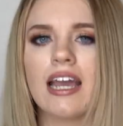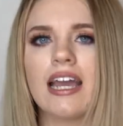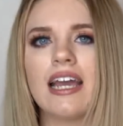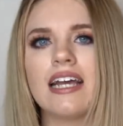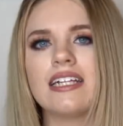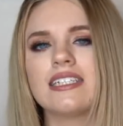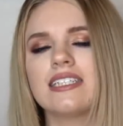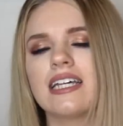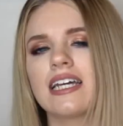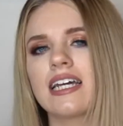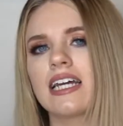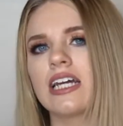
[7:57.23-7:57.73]

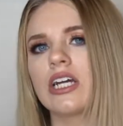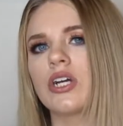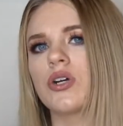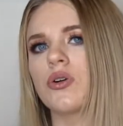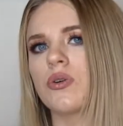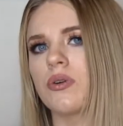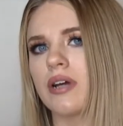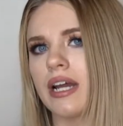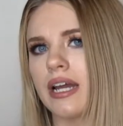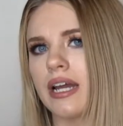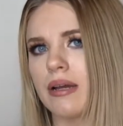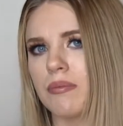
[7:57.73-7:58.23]
It's like a
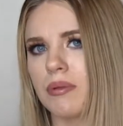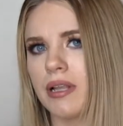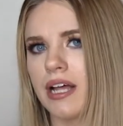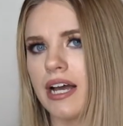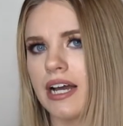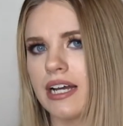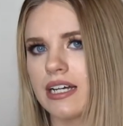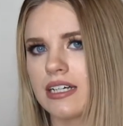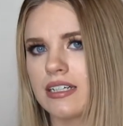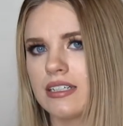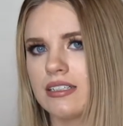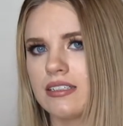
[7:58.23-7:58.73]
gray
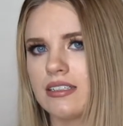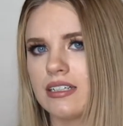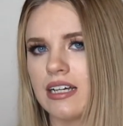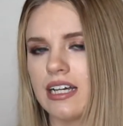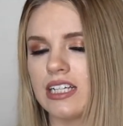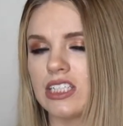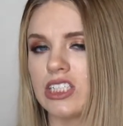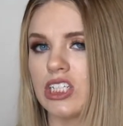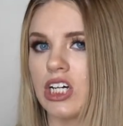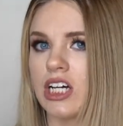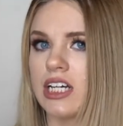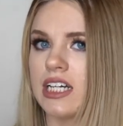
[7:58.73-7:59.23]
black.
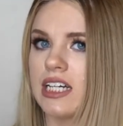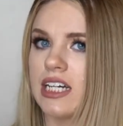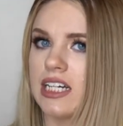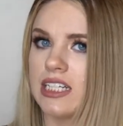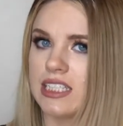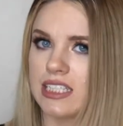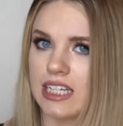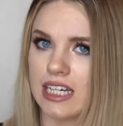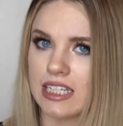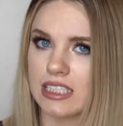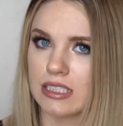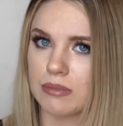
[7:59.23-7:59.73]
It's not an
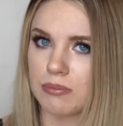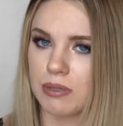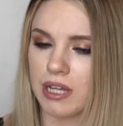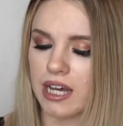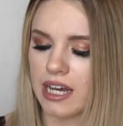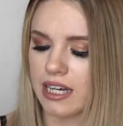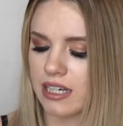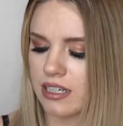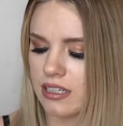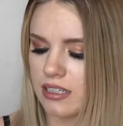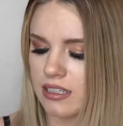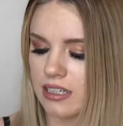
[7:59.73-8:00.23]
intense
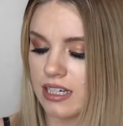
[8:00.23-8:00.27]
black.